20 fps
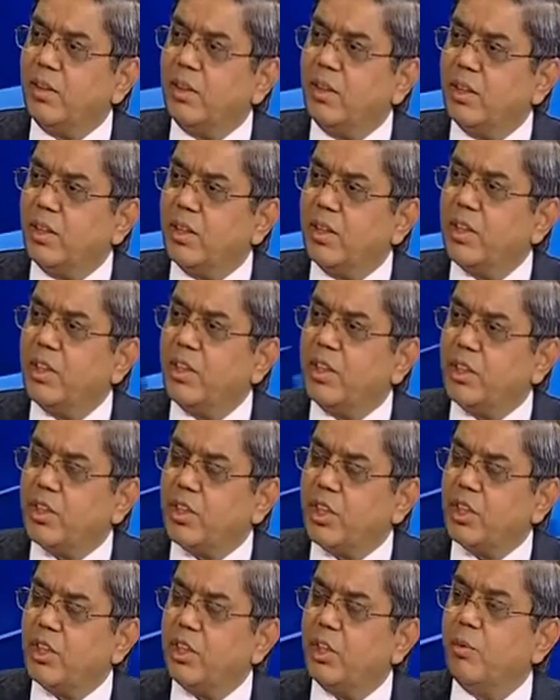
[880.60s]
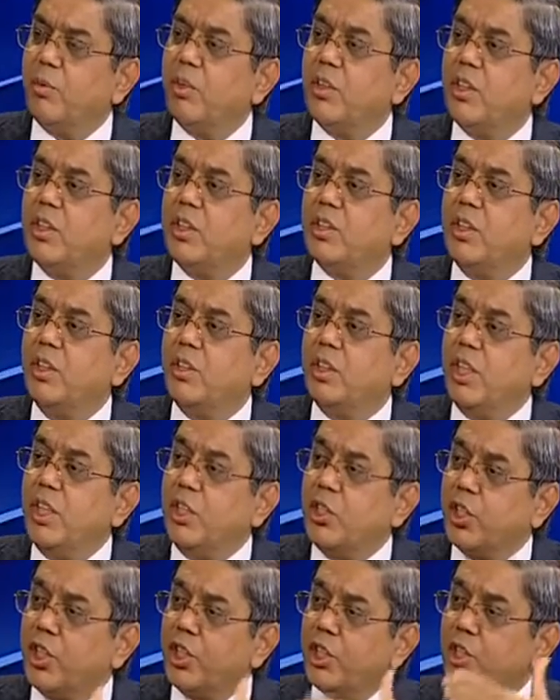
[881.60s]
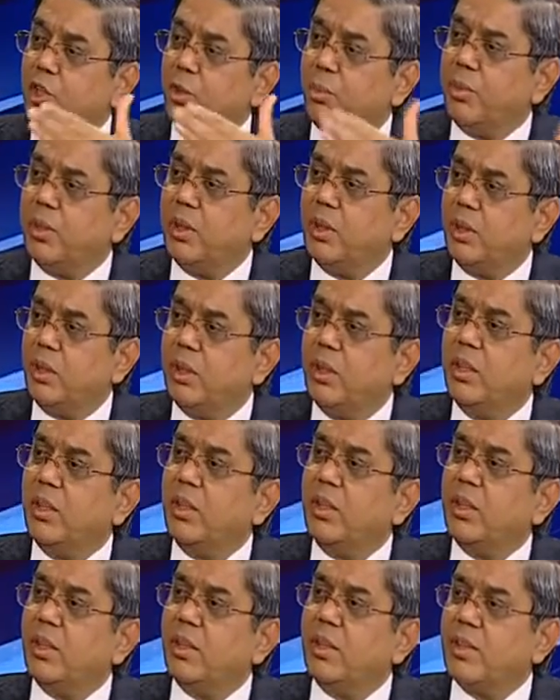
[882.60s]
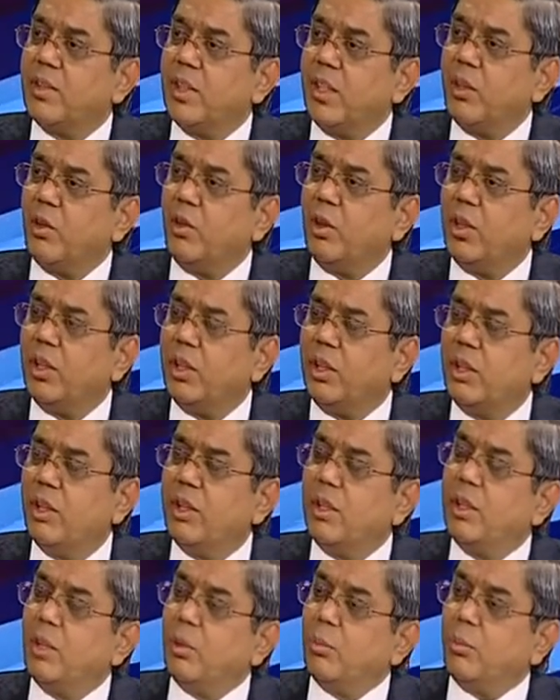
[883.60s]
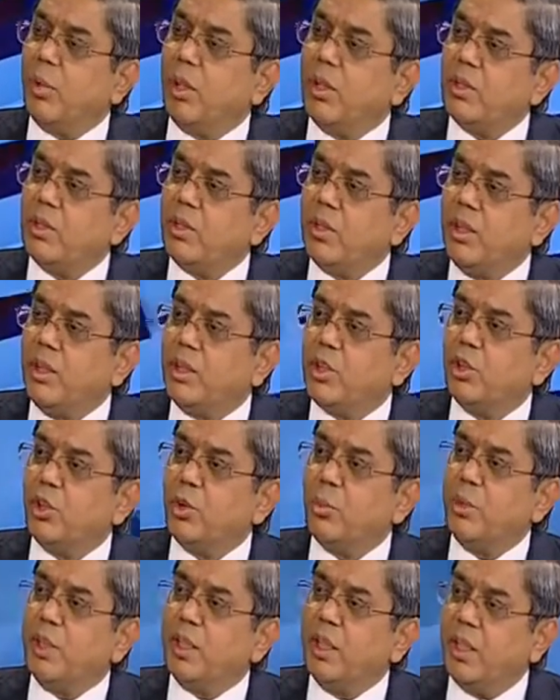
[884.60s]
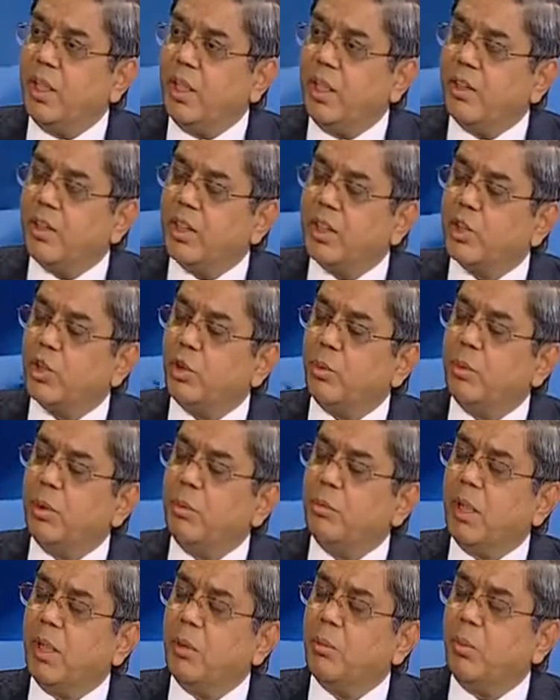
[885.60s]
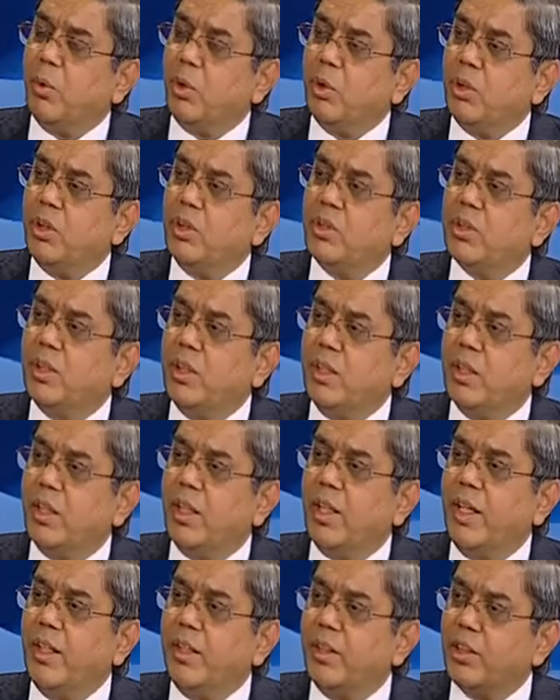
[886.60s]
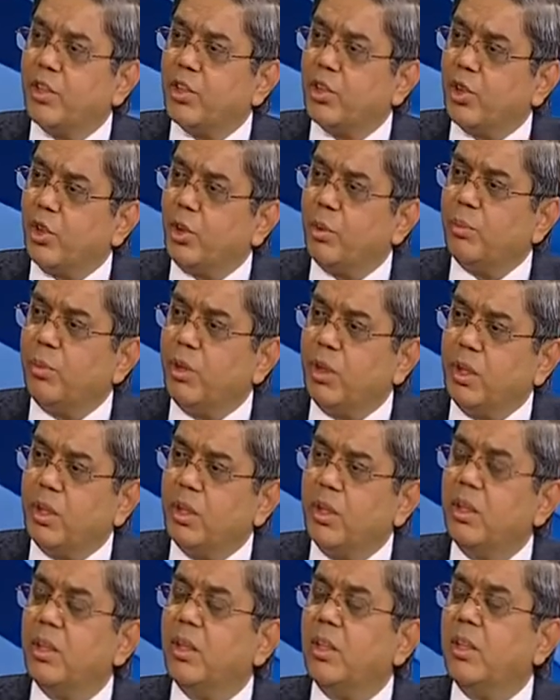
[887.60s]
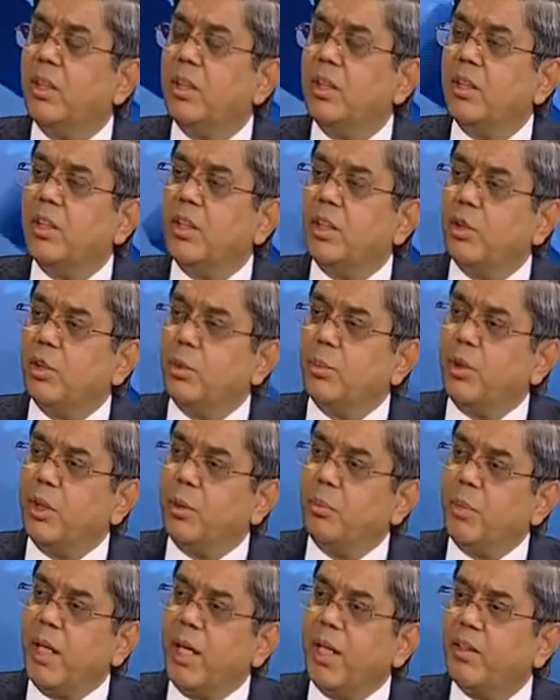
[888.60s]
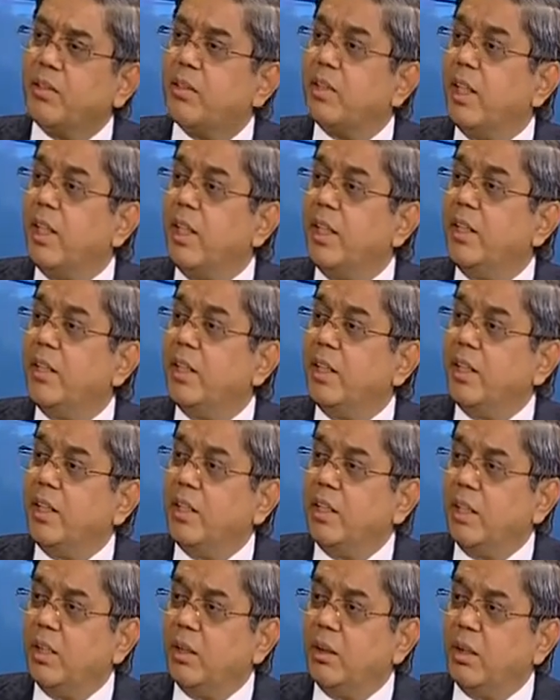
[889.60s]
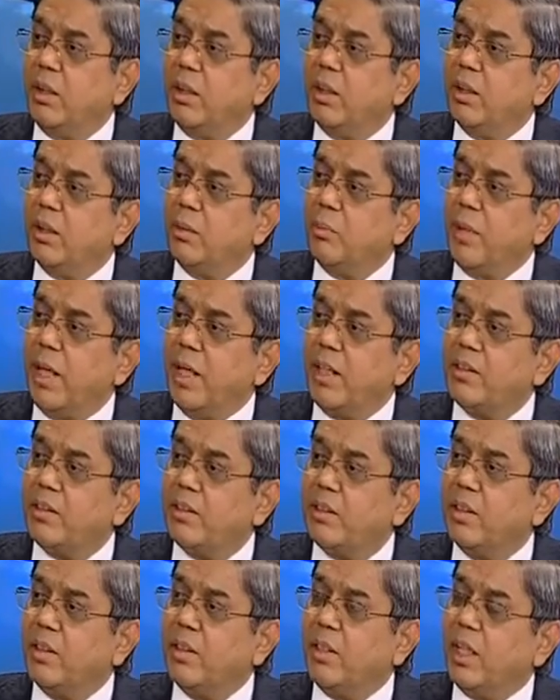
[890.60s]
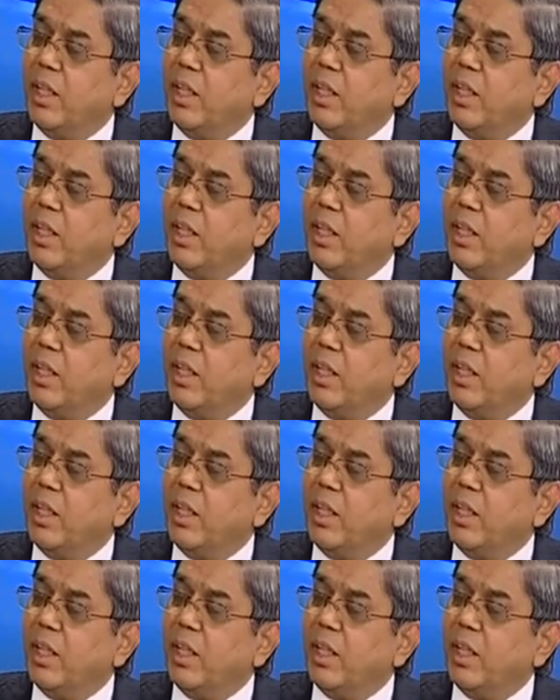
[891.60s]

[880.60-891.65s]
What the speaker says: the structure which is in the interest of the shareholder, plus it should be an interest of both the senior lenders of the European banks and Indian banks,